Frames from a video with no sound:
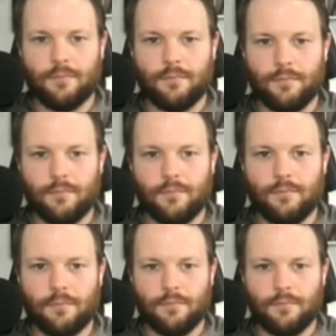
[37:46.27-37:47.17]

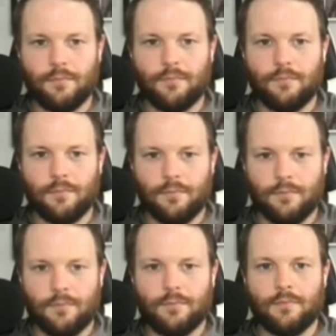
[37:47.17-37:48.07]

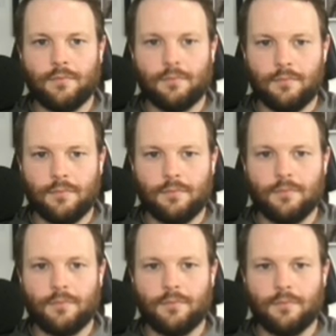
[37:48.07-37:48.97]

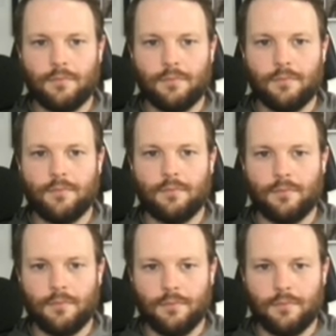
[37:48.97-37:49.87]

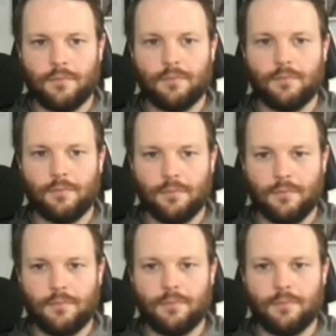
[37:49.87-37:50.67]
(silent)